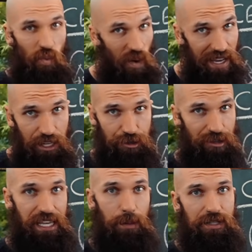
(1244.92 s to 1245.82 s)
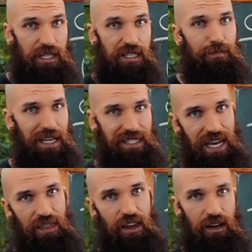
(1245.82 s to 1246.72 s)
Way easier to keep a system
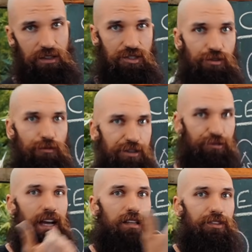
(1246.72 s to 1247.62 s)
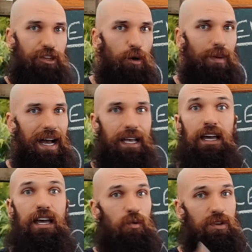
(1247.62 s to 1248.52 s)
maintained than it is to retroactively go back.
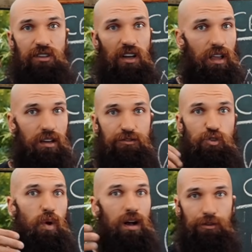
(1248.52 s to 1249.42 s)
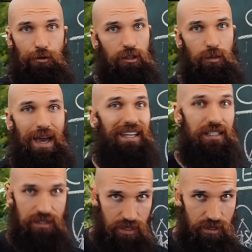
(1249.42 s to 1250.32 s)
We saw a lot of 12-year-old
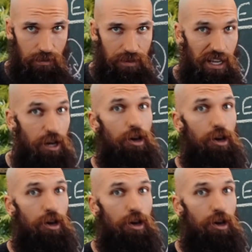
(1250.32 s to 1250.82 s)
abandoned systems.